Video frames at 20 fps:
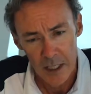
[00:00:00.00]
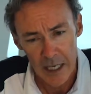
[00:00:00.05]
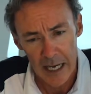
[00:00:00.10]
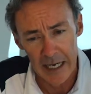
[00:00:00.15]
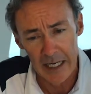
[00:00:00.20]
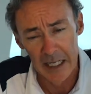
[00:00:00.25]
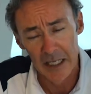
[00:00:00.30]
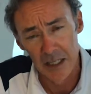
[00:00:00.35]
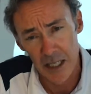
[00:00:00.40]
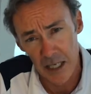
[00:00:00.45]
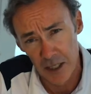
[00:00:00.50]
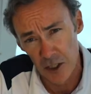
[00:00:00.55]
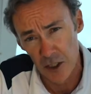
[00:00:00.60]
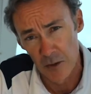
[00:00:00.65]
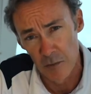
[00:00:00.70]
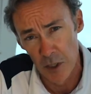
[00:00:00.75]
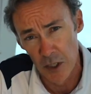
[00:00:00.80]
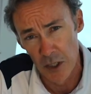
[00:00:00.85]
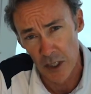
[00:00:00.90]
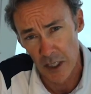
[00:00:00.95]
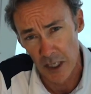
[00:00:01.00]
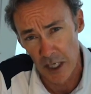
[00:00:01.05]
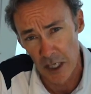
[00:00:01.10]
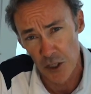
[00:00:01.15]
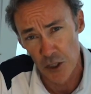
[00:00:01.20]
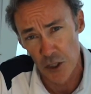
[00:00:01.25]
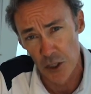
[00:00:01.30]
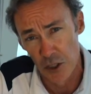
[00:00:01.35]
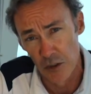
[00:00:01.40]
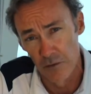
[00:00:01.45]
And in that
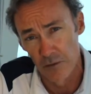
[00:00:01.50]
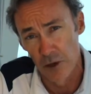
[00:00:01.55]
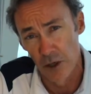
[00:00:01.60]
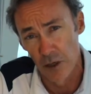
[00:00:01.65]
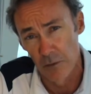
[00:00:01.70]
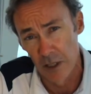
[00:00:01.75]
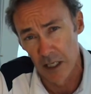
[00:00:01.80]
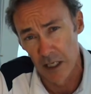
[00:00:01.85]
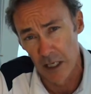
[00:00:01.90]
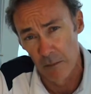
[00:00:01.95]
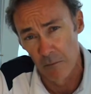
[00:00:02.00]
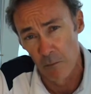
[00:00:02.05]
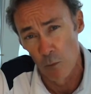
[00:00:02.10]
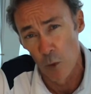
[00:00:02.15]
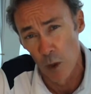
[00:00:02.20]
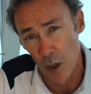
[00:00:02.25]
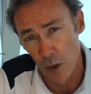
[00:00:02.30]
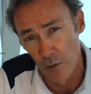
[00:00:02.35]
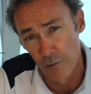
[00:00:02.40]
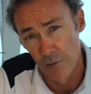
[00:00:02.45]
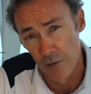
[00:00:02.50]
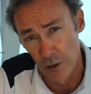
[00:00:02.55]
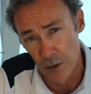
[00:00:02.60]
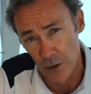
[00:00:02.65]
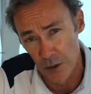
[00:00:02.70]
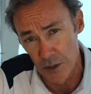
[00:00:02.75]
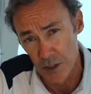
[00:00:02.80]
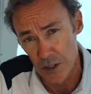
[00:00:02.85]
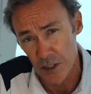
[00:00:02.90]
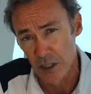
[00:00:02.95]
communication, you've got to become
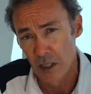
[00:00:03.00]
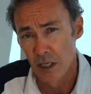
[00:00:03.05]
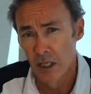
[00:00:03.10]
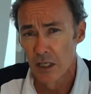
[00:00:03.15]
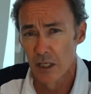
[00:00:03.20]
well-versed.